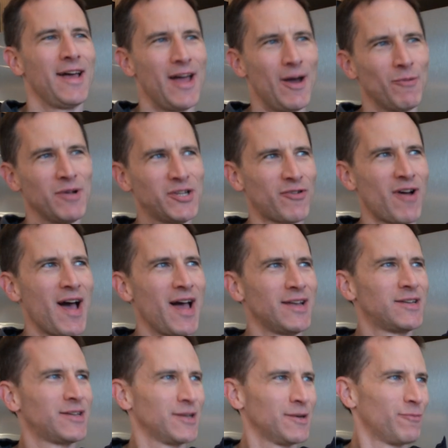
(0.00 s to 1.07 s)
And we
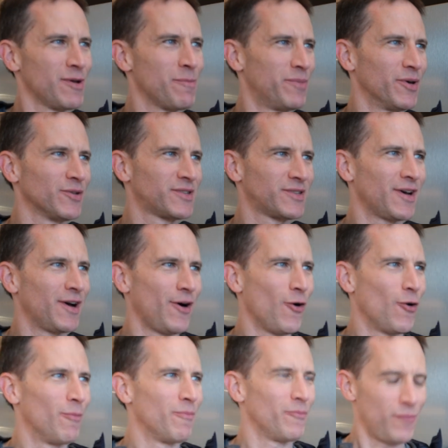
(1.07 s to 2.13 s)
tried to, we built a
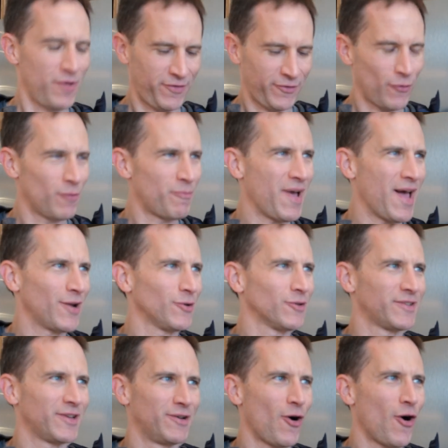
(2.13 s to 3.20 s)
home with solar
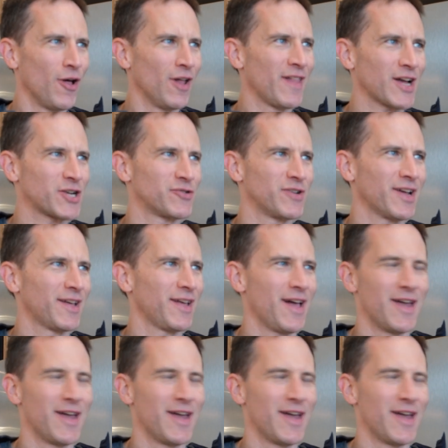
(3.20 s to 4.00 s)
panels and all electric,